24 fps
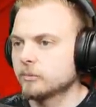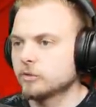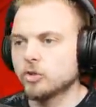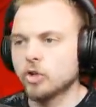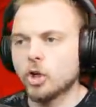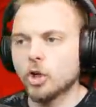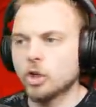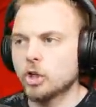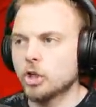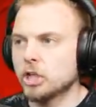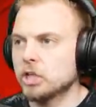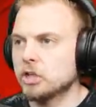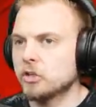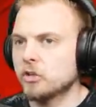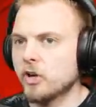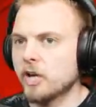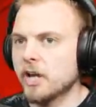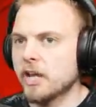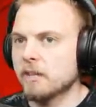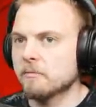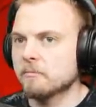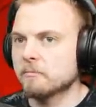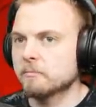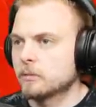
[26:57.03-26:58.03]
Not going
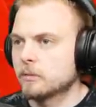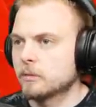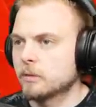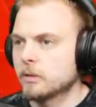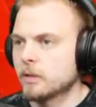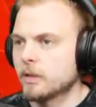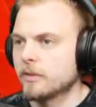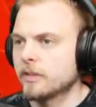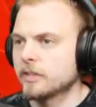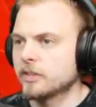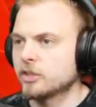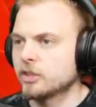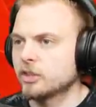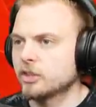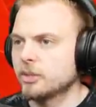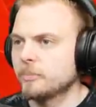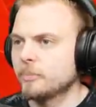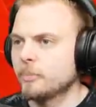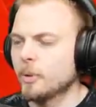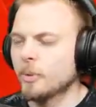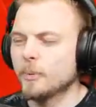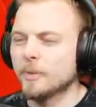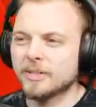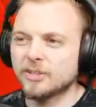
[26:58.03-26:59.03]
great. I think it's got to the
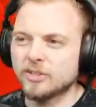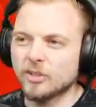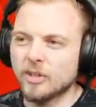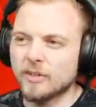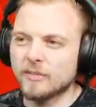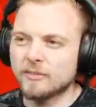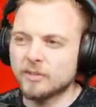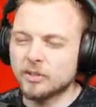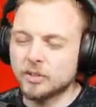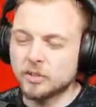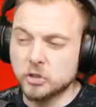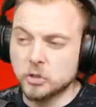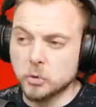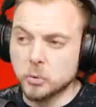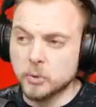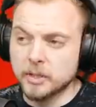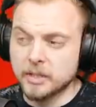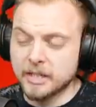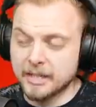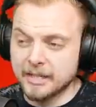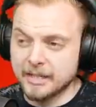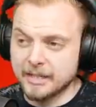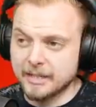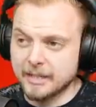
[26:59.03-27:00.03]
point where it's not even
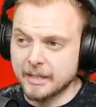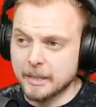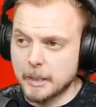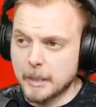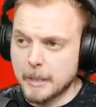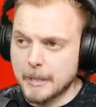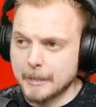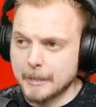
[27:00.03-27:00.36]
doing anything.